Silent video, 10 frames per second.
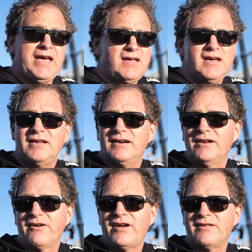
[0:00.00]
Yeah.
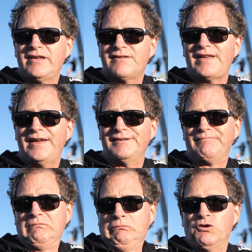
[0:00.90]
No, they're standard
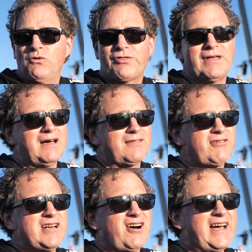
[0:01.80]
North
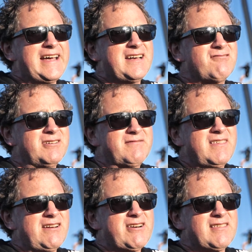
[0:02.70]
3DI 800
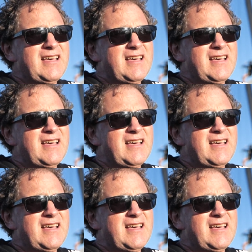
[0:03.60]
series.